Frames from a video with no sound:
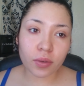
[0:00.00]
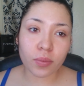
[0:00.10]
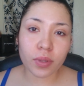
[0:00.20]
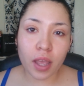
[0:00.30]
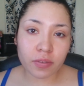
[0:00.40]

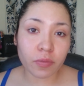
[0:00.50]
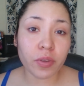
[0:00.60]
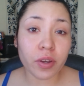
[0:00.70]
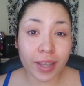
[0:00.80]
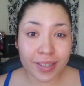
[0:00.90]
when I have
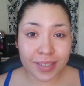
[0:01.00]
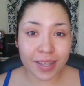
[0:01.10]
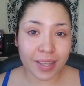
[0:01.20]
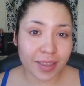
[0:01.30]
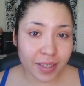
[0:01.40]
severe cases
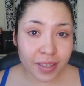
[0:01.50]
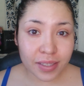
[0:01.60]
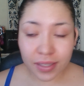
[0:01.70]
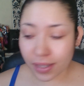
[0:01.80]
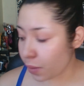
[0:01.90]
like
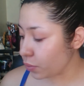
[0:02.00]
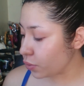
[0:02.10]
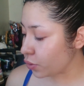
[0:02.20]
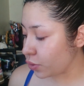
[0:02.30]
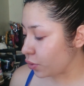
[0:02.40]
this, I would
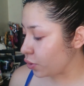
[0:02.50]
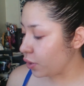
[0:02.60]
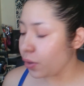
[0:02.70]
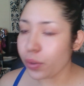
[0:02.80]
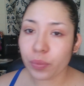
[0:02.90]
just usually
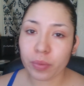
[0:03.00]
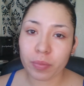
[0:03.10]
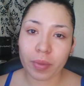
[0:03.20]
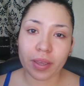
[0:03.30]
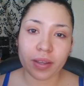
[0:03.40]
go in
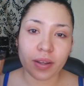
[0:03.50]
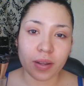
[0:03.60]
with my